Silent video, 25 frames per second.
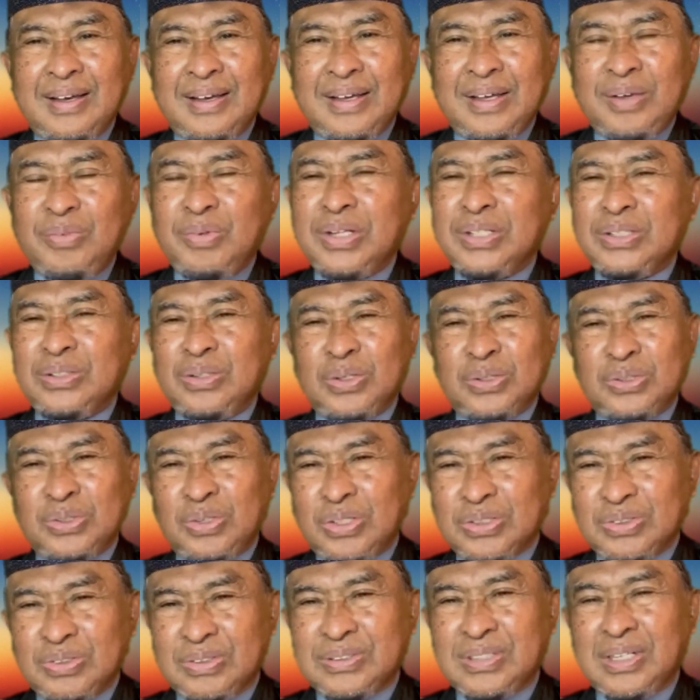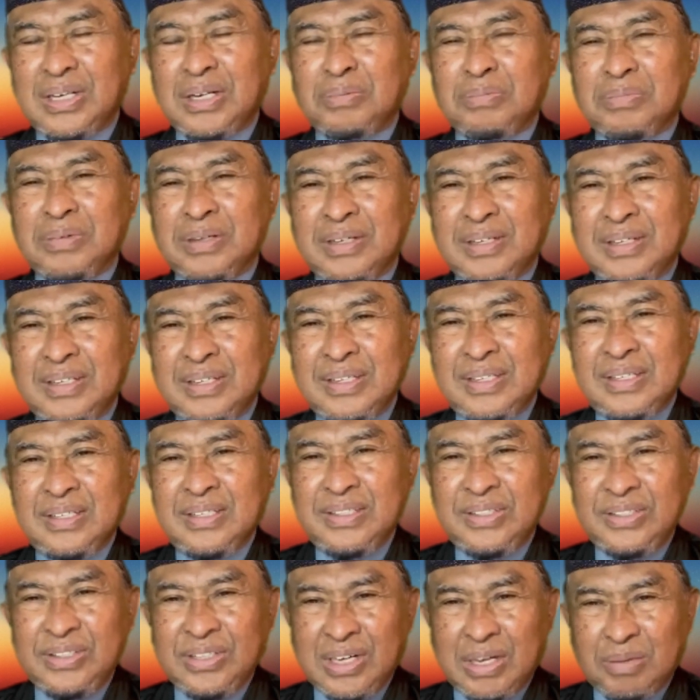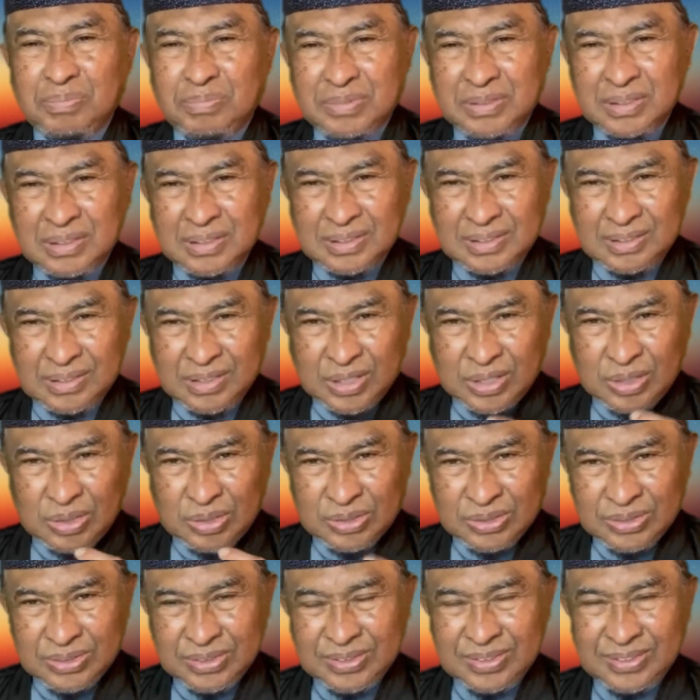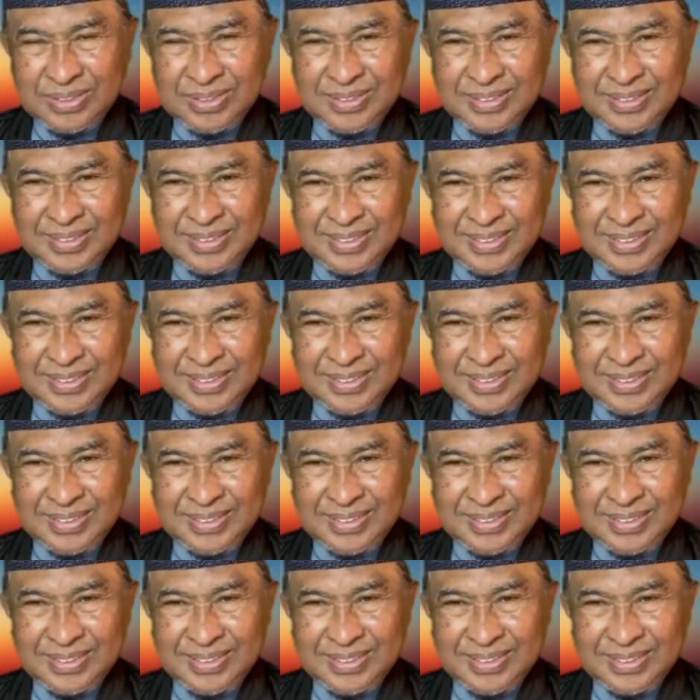he went to Rasulullah sallallahu alayhi wa sallam. He rubbed the clothes.